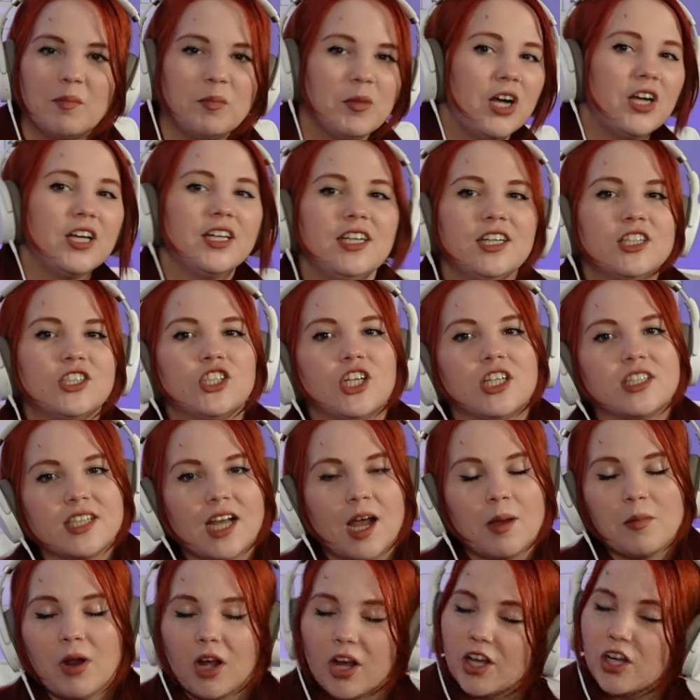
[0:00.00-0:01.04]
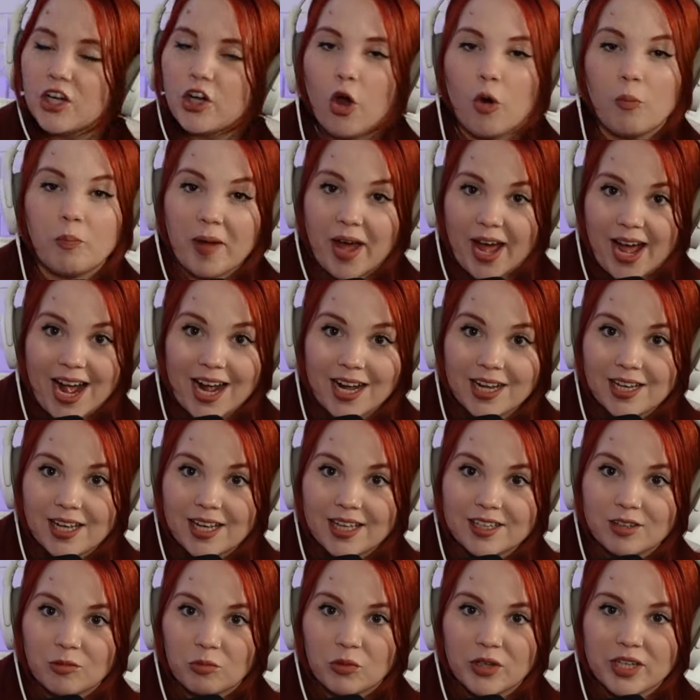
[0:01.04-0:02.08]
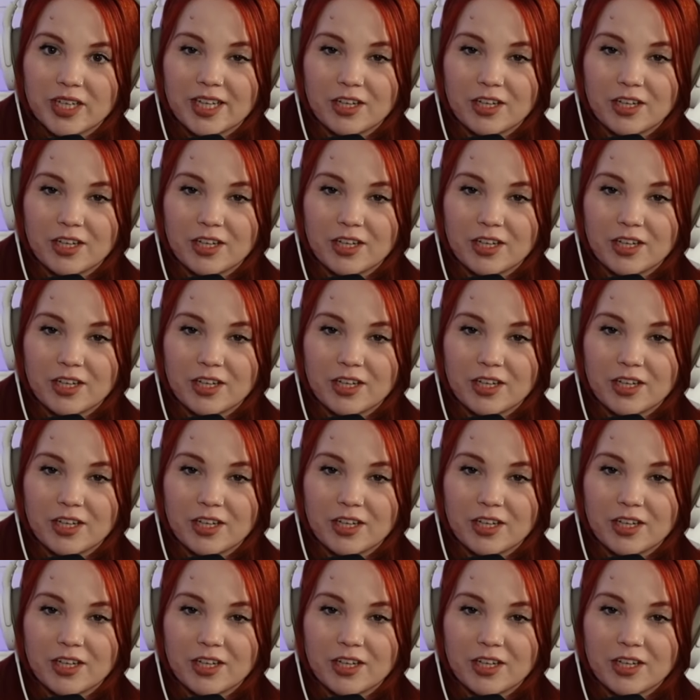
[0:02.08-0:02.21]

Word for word: I'm it was. I'm not gonna just. I'm not gonna go back and okay.